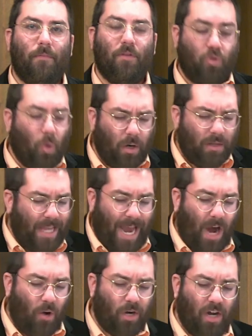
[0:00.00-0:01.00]
Sure, the
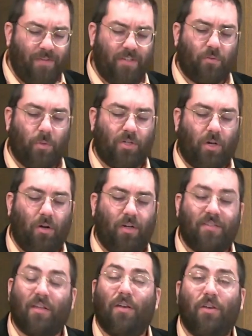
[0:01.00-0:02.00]
hour of his return
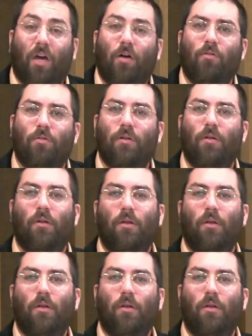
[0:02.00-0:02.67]
is unknown,